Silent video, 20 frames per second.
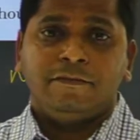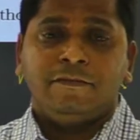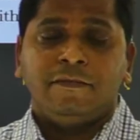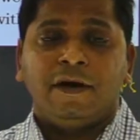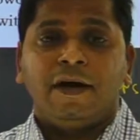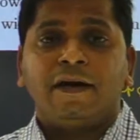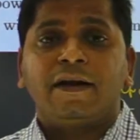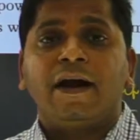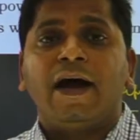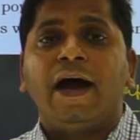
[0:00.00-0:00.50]

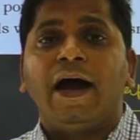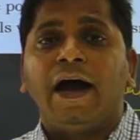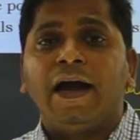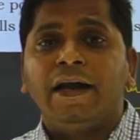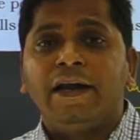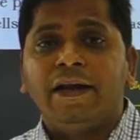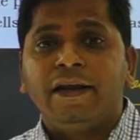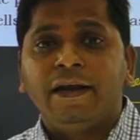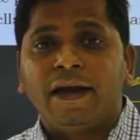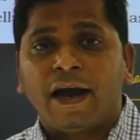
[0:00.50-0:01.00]
are
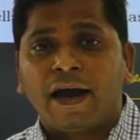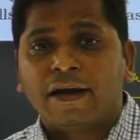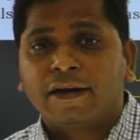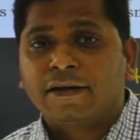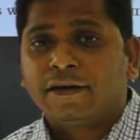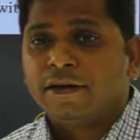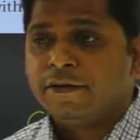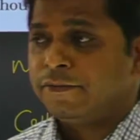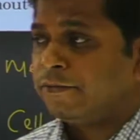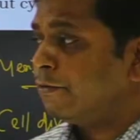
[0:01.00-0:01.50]
highly
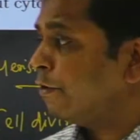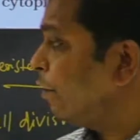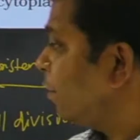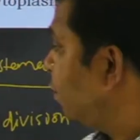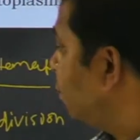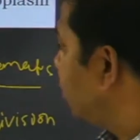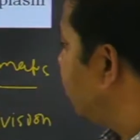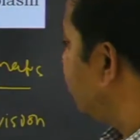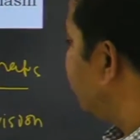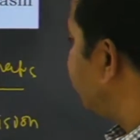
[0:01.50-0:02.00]
active
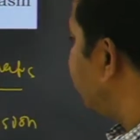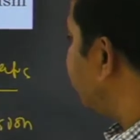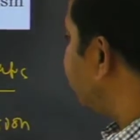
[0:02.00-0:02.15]
during the